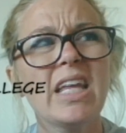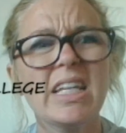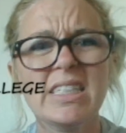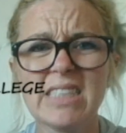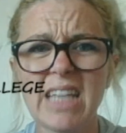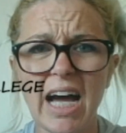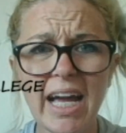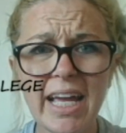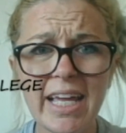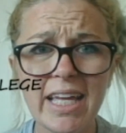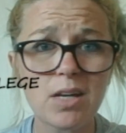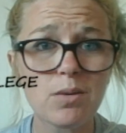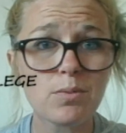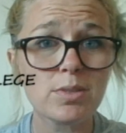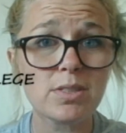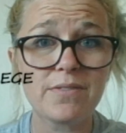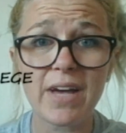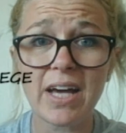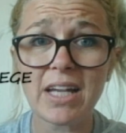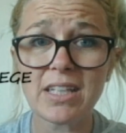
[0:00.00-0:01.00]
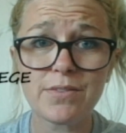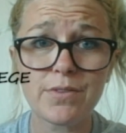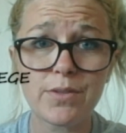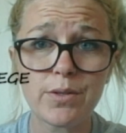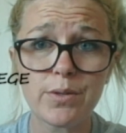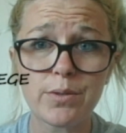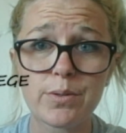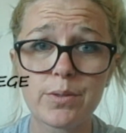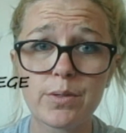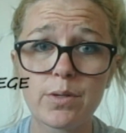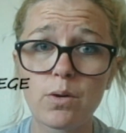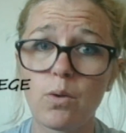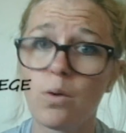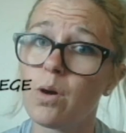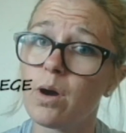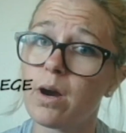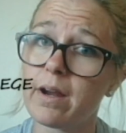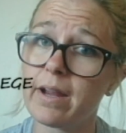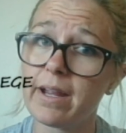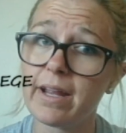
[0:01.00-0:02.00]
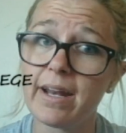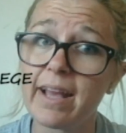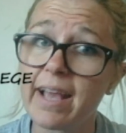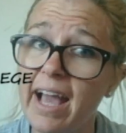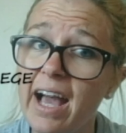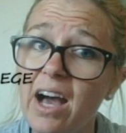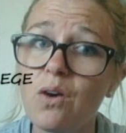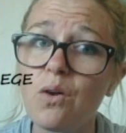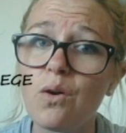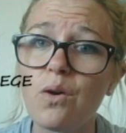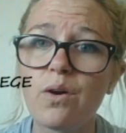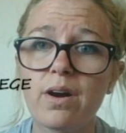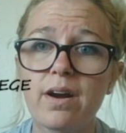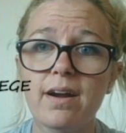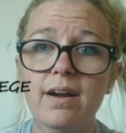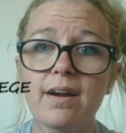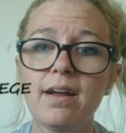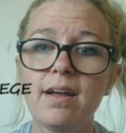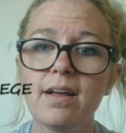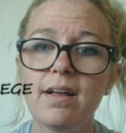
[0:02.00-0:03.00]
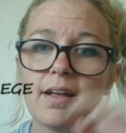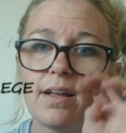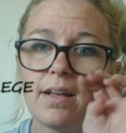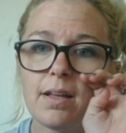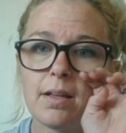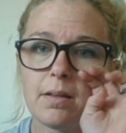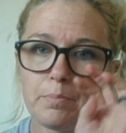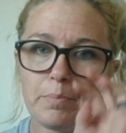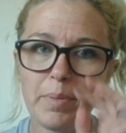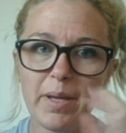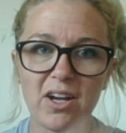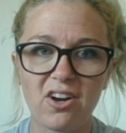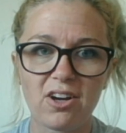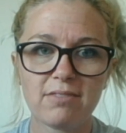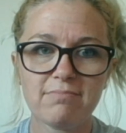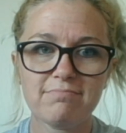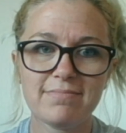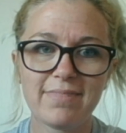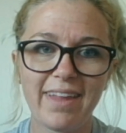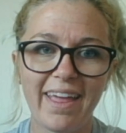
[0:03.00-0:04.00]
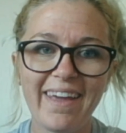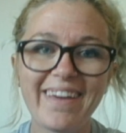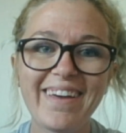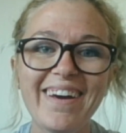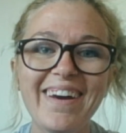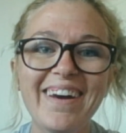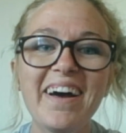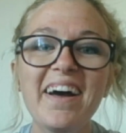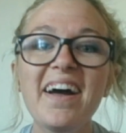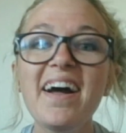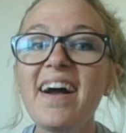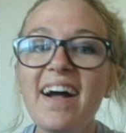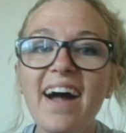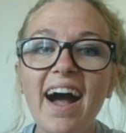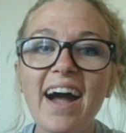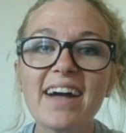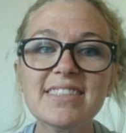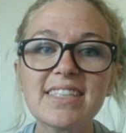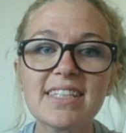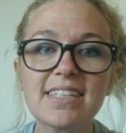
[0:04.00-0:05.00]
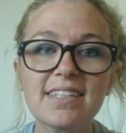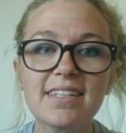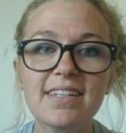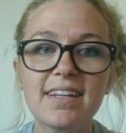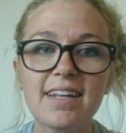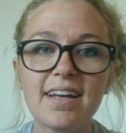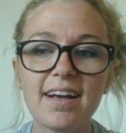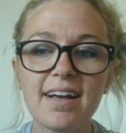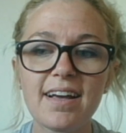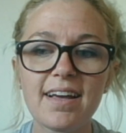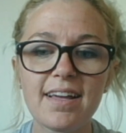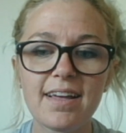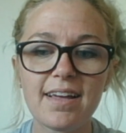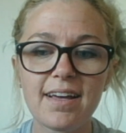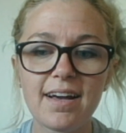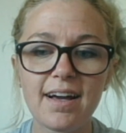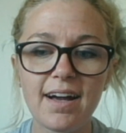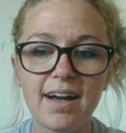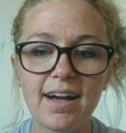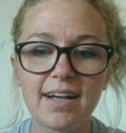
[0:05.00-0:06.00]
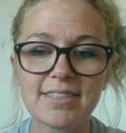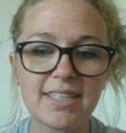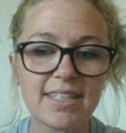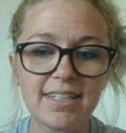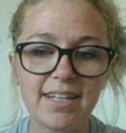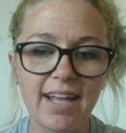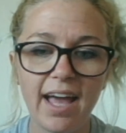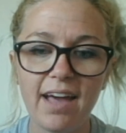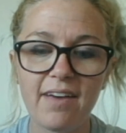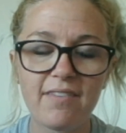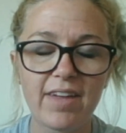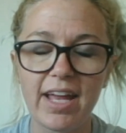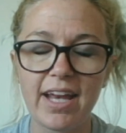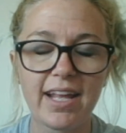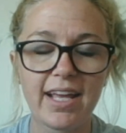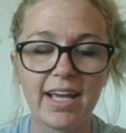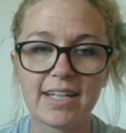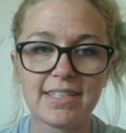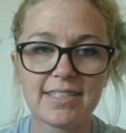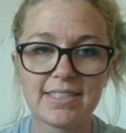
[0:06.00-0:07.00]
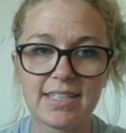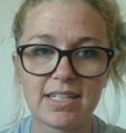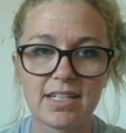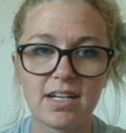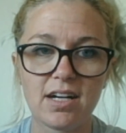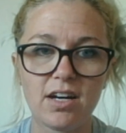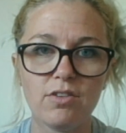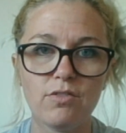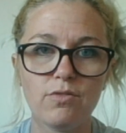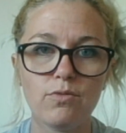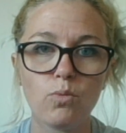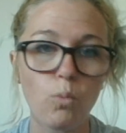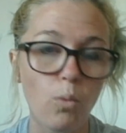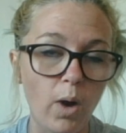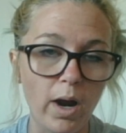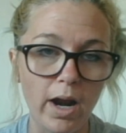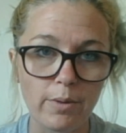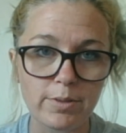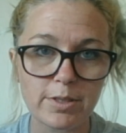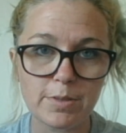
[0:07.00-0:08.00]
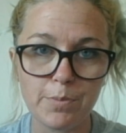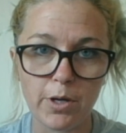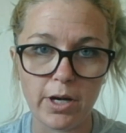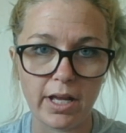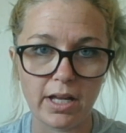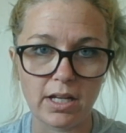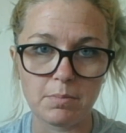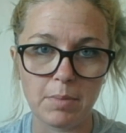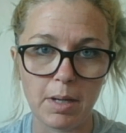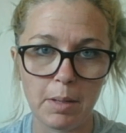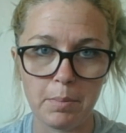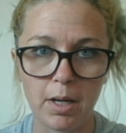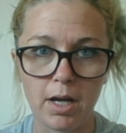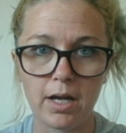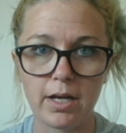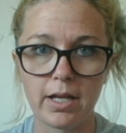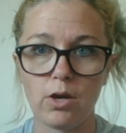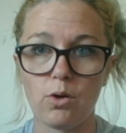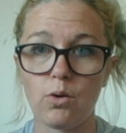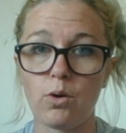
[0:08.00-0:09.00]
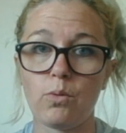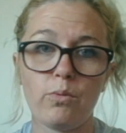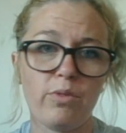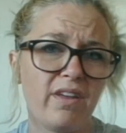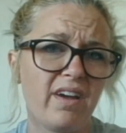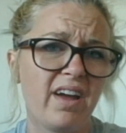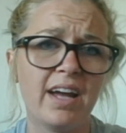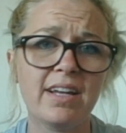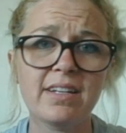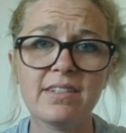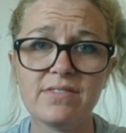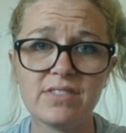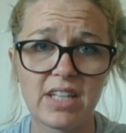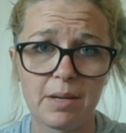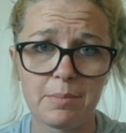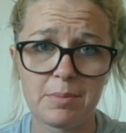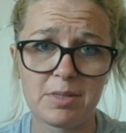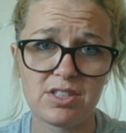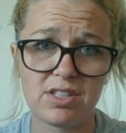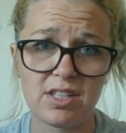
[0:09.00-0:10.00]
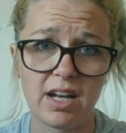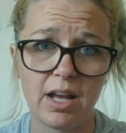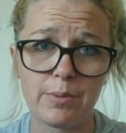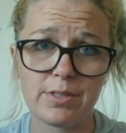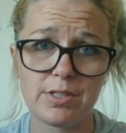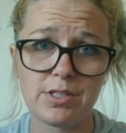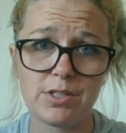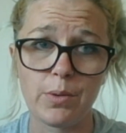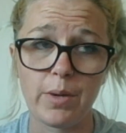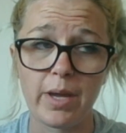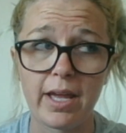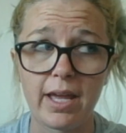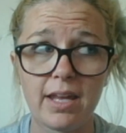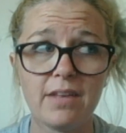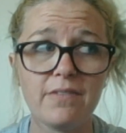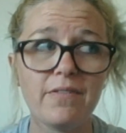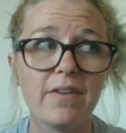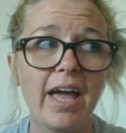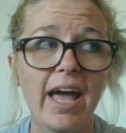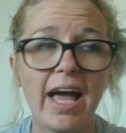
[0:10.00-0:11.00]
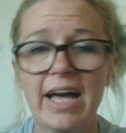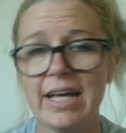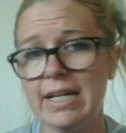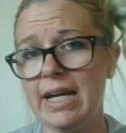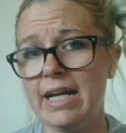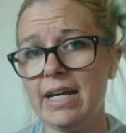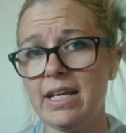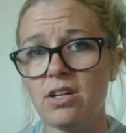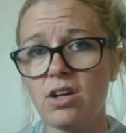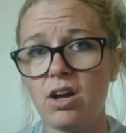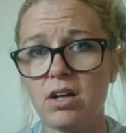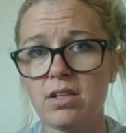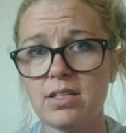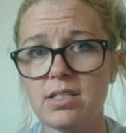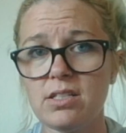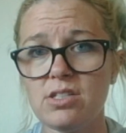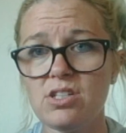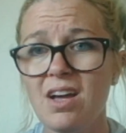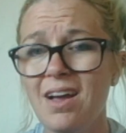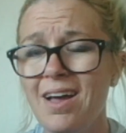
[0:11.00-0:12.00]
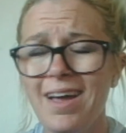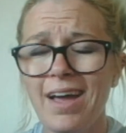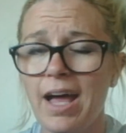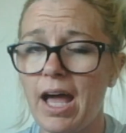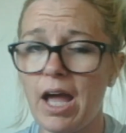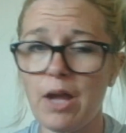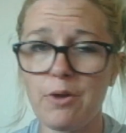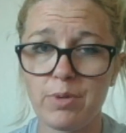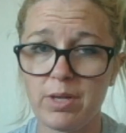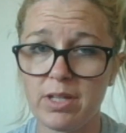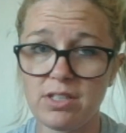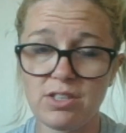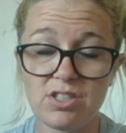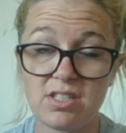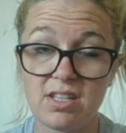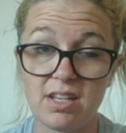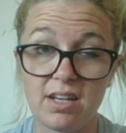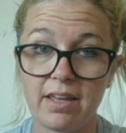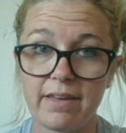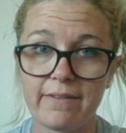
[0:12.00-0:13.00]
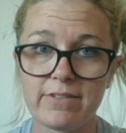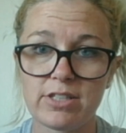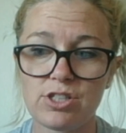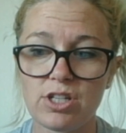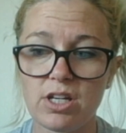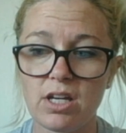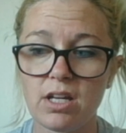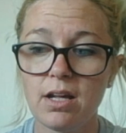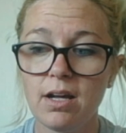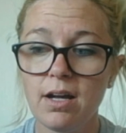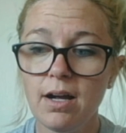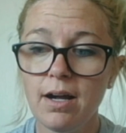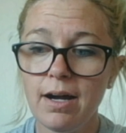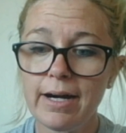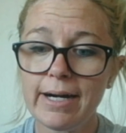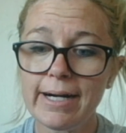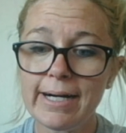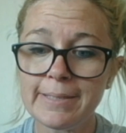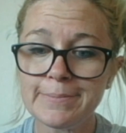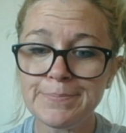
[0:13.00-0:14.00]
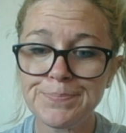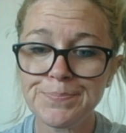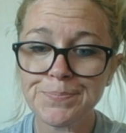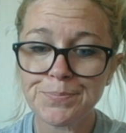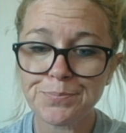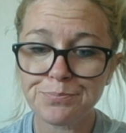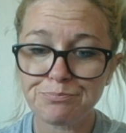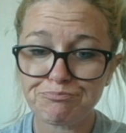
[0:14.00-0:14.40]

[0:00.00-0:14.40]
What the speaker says: diet was fast food or eating out or beer. Like I didn't have any idea of what I was putting into my body or the kind of damage that I was doing. And if I had any knowledge, I really just didn't give a shit. In